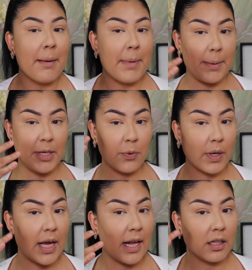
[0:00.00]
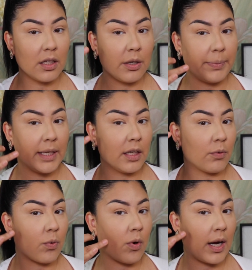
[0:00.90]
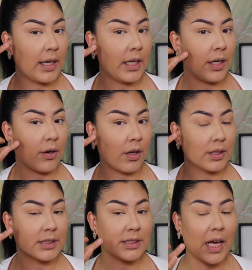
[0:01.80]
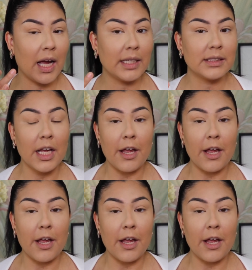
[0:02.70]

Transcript: Maybe you want to add a little bit right here on the sides.